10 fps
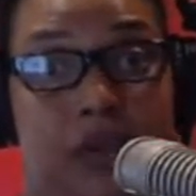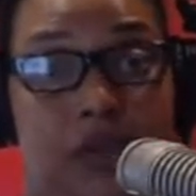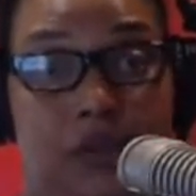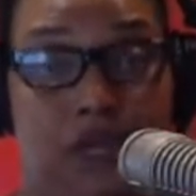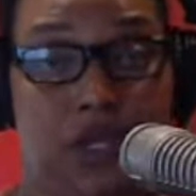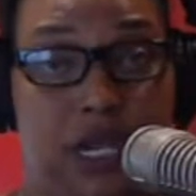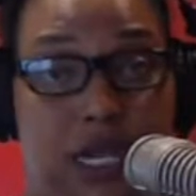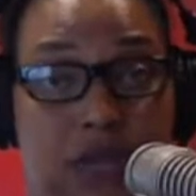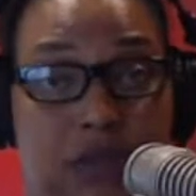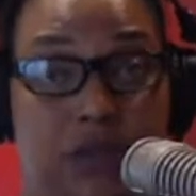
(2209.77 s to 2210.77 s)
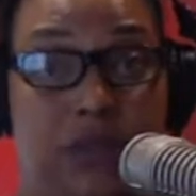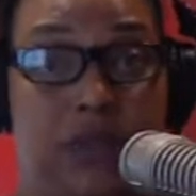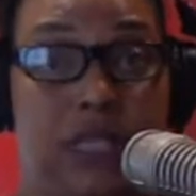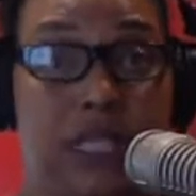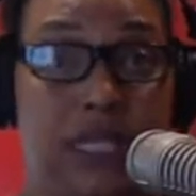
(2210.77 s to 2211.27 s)
Tuesday,
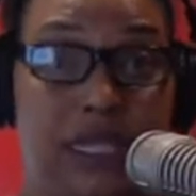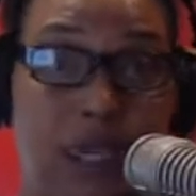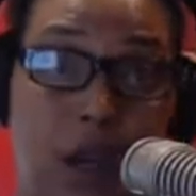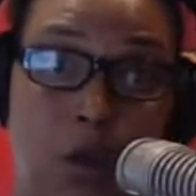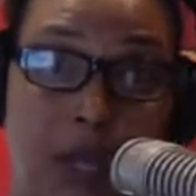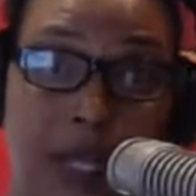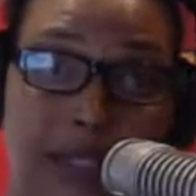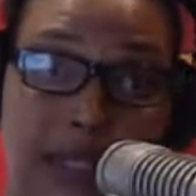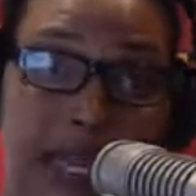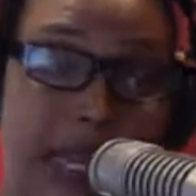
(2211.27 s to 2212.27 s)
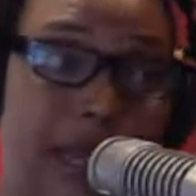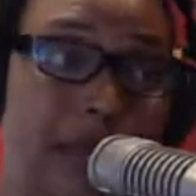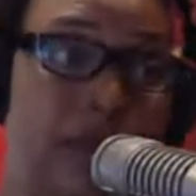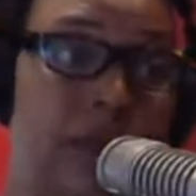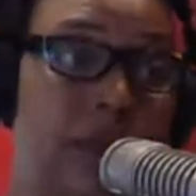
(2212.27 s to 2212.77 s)
then you're sick on Wednesday,
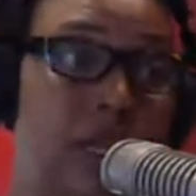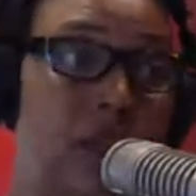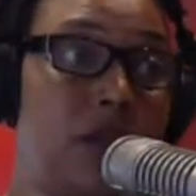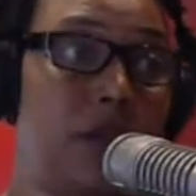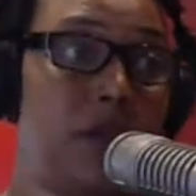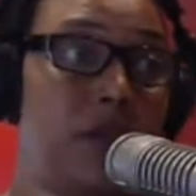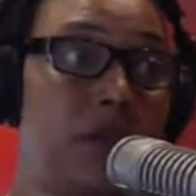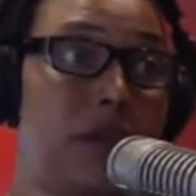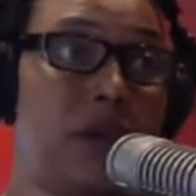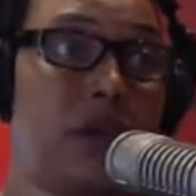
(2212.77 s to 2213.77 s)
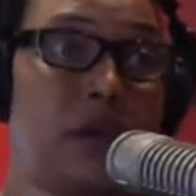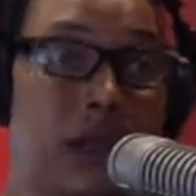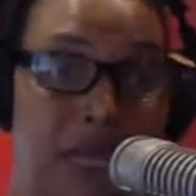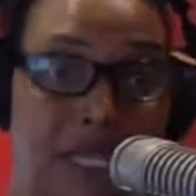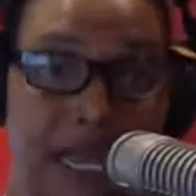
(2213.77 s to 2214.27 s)
then you're going to
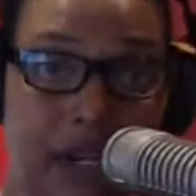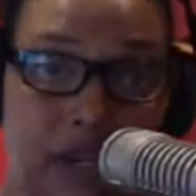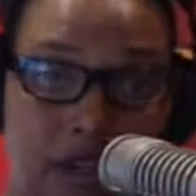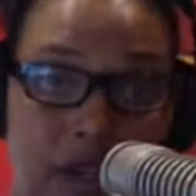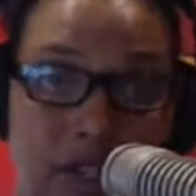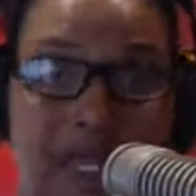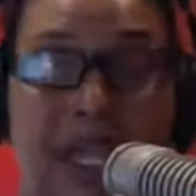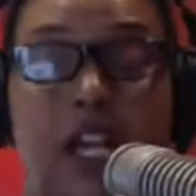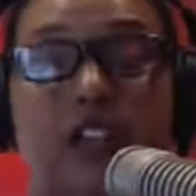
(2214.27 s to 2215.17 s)
come in late on Thursday.